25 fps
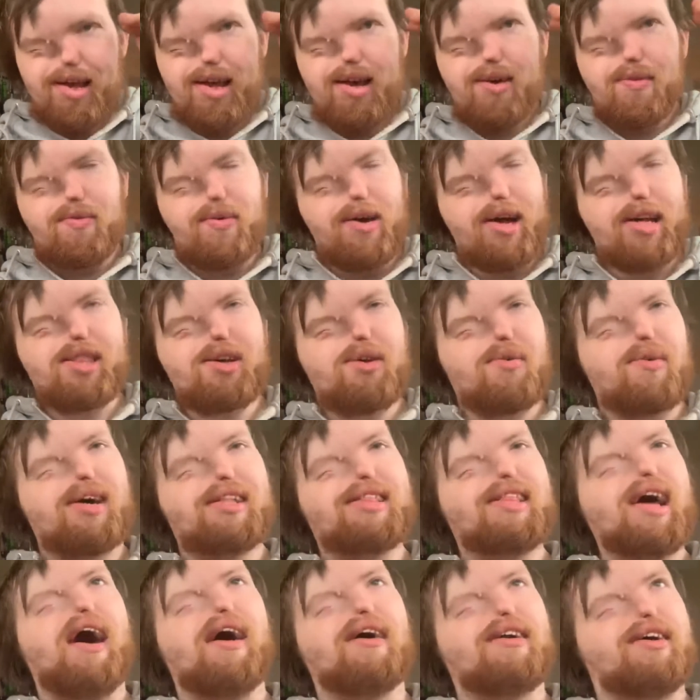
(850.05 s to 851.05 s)
With or
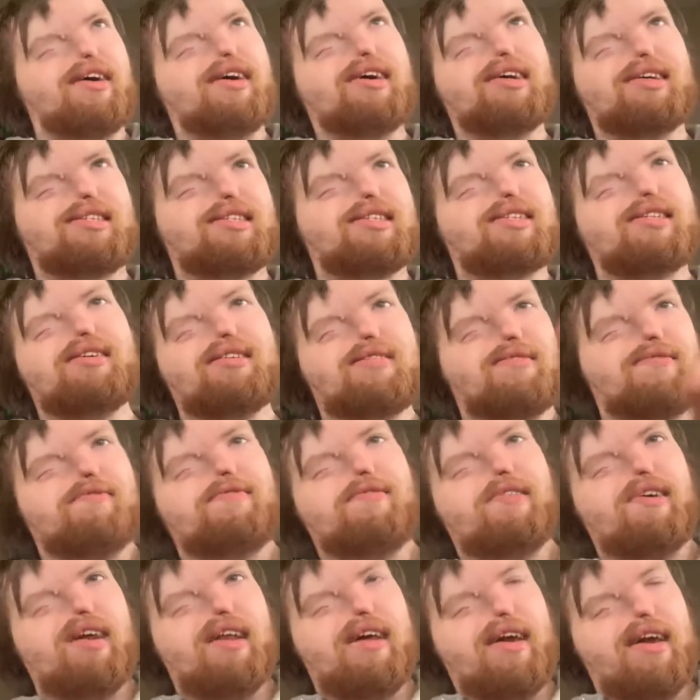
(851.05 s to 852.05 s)
without it, it's still
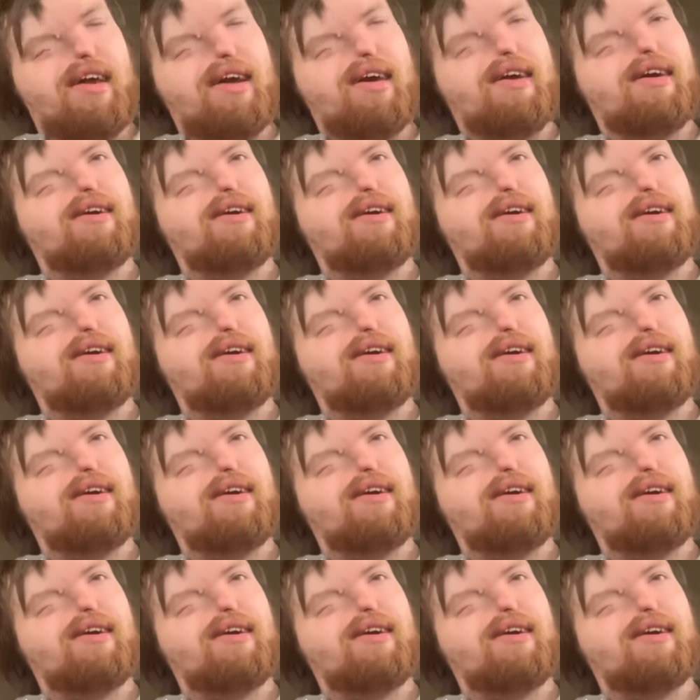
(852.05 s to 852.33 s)
funny.